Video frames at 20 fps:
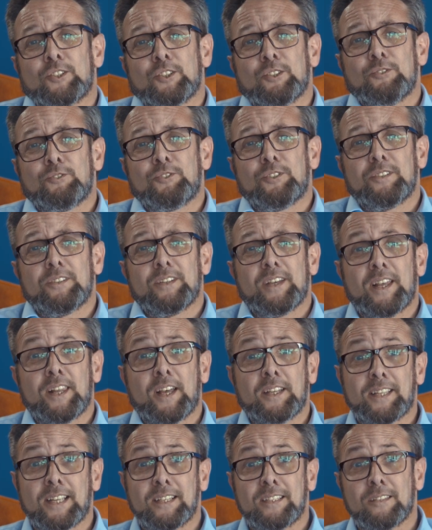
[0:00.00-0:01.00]
children and
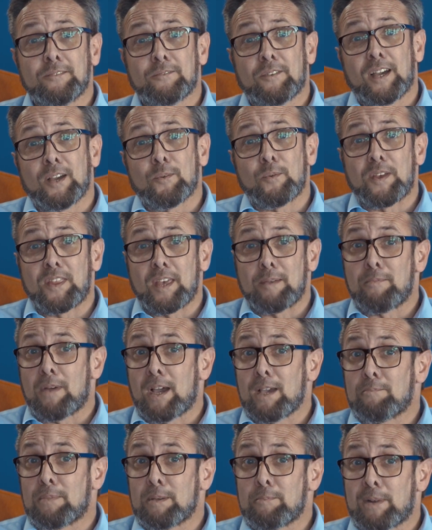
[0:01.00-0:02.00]
identifying where they
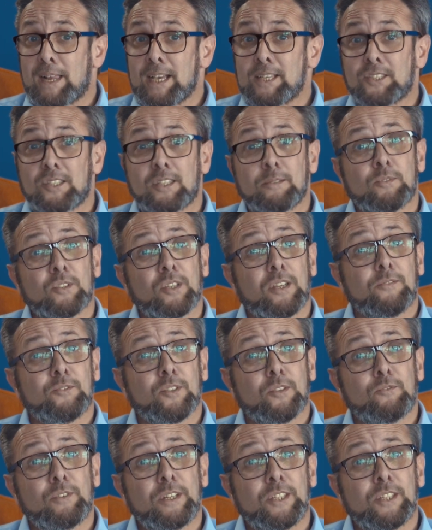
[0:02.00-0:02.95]
might be placing themselves at